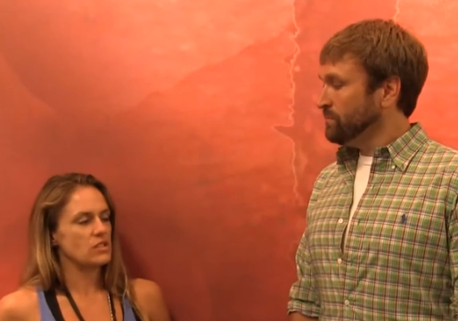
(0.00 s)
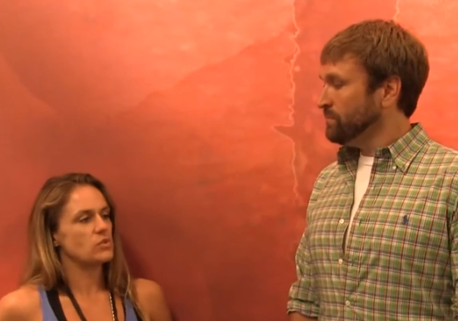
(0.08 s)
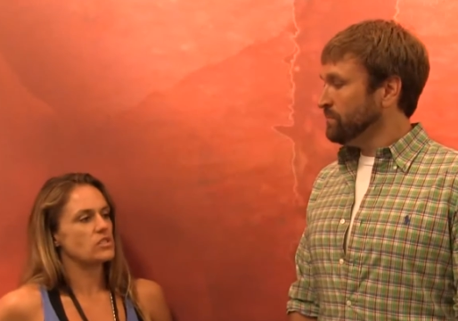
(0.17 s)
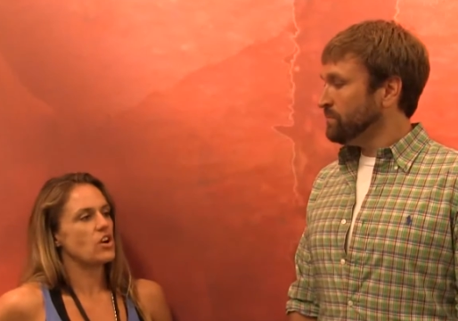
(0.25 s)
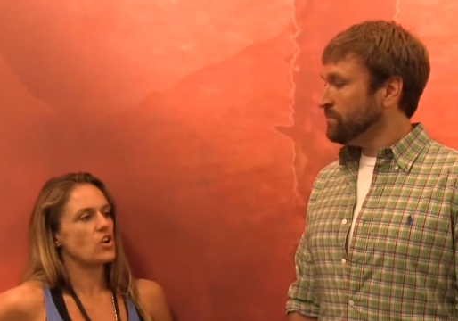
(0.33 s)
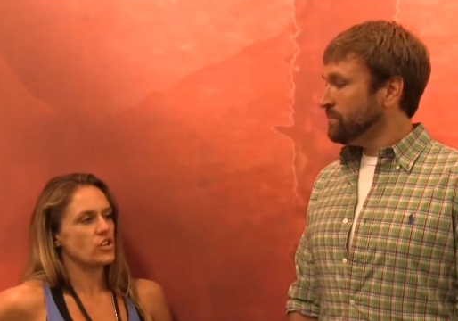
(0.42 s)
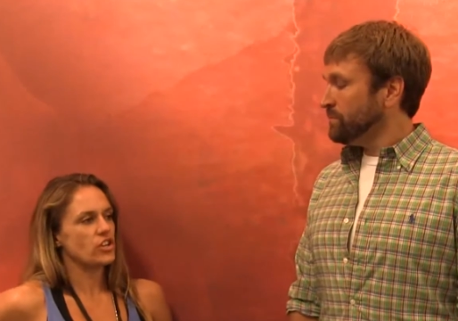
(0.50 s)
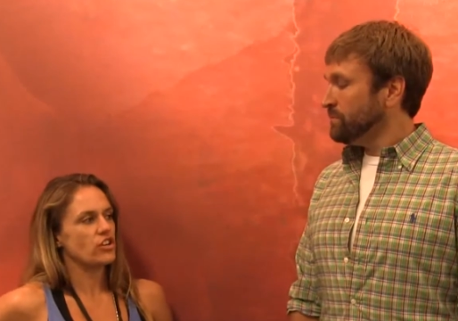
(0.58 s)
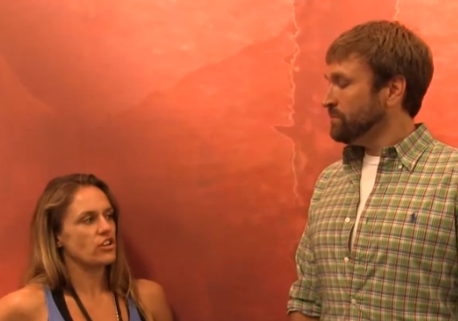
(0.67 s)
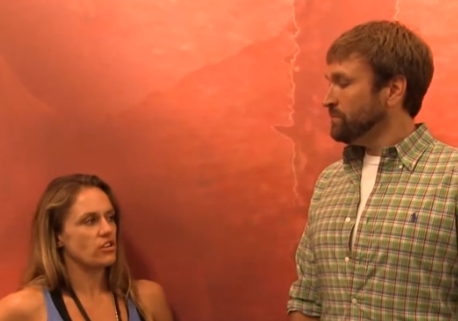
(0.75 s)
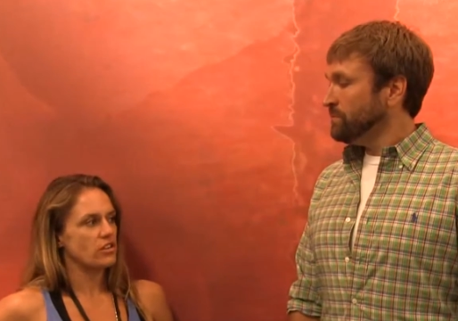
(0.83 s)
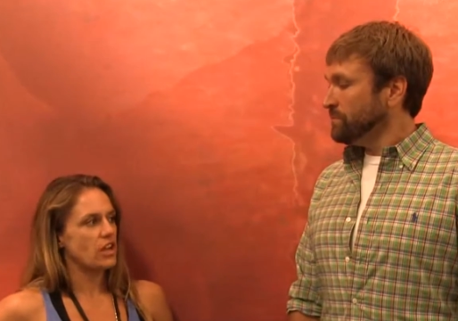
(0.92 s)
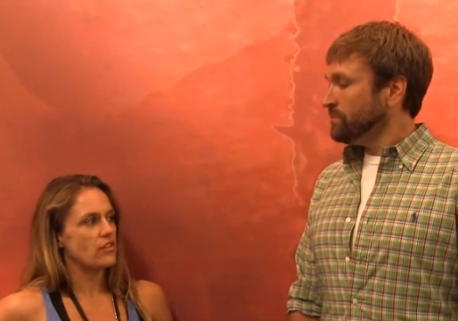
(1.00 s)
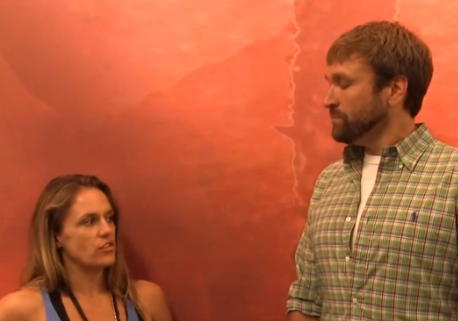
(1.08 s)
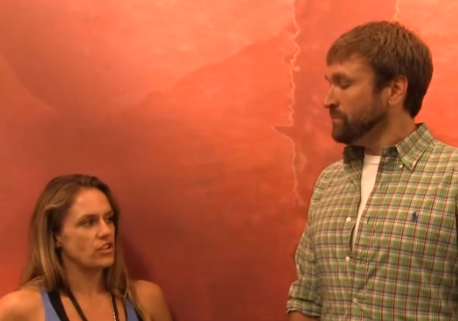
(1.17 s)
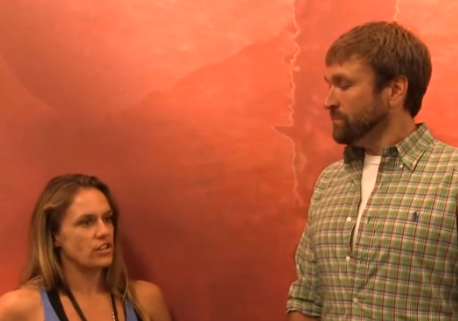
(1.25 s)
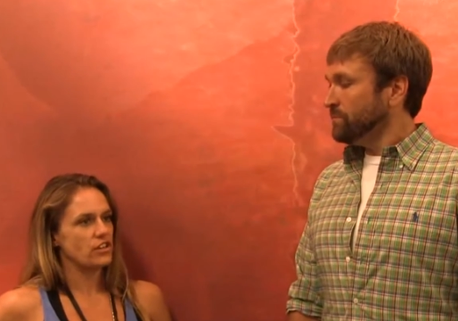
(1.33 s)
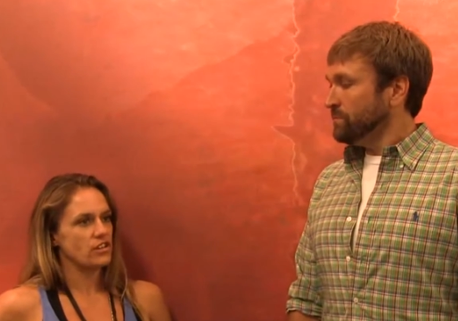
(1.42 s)
Speaker 1: It was all year,
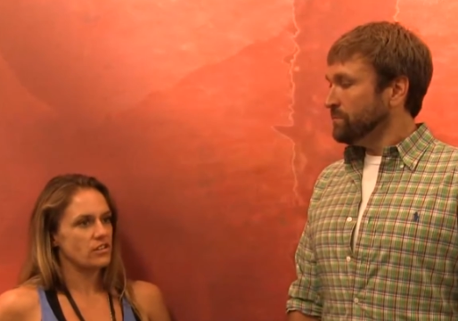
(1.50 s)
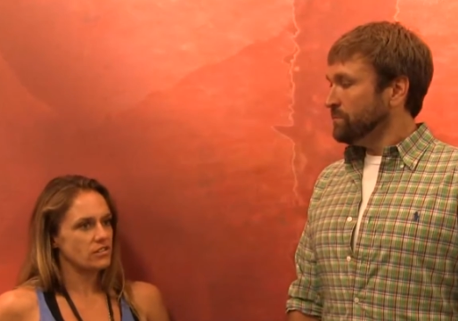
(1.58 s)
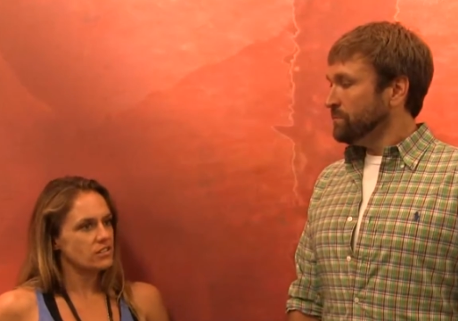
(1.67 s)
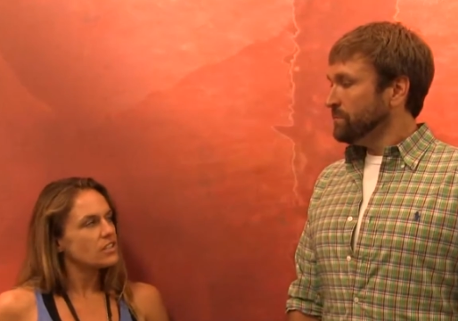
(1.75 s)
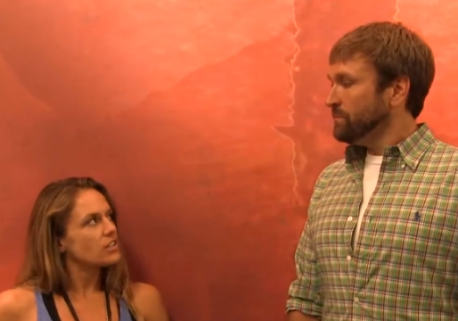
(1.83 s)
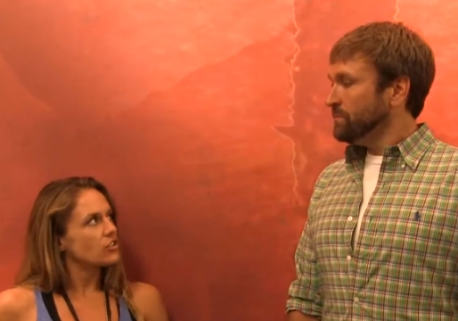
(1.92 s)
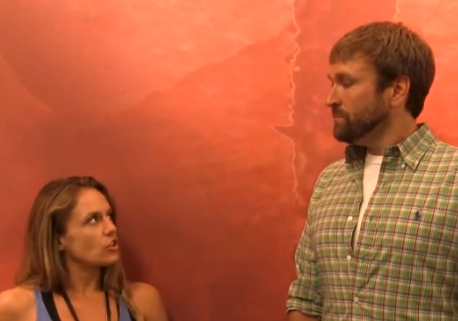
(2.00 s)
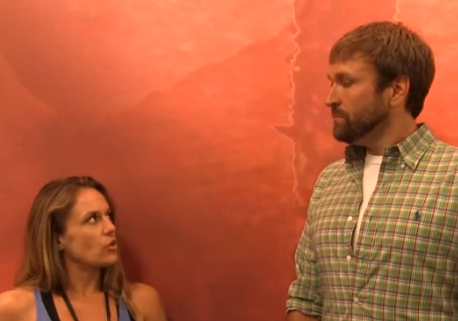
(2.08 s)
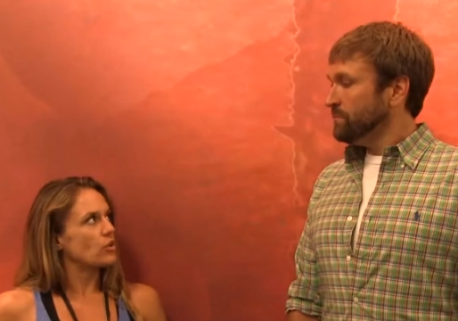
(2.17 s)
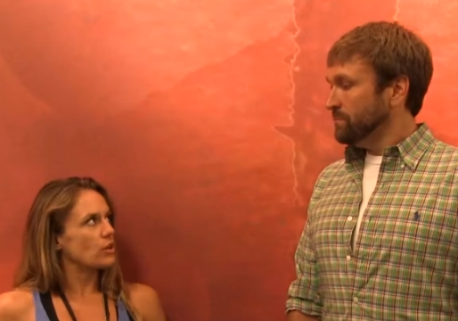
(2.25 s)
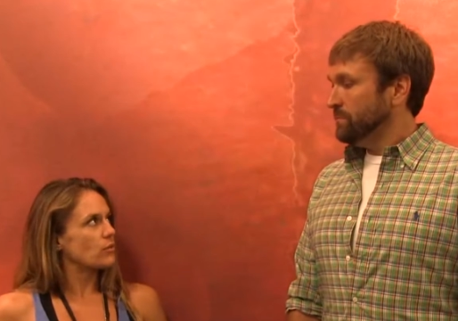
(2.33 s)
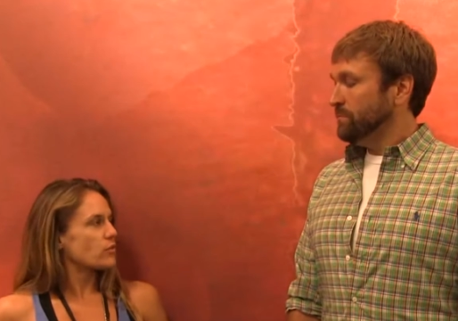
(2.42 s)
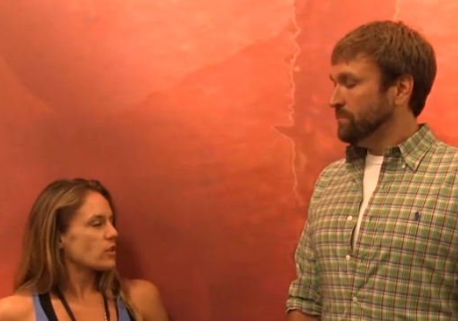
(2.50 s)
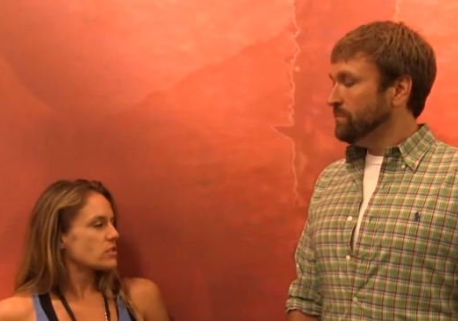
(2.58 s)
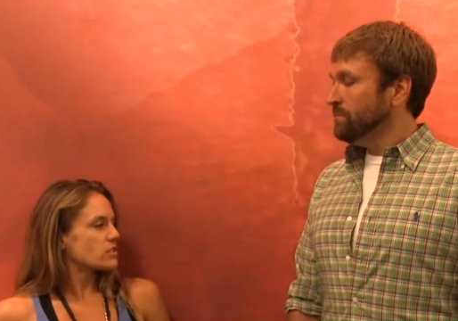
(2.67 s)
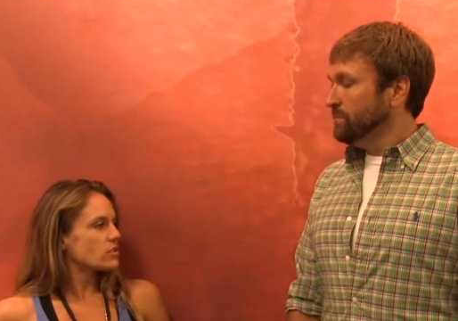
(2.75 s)
every year growing up for us.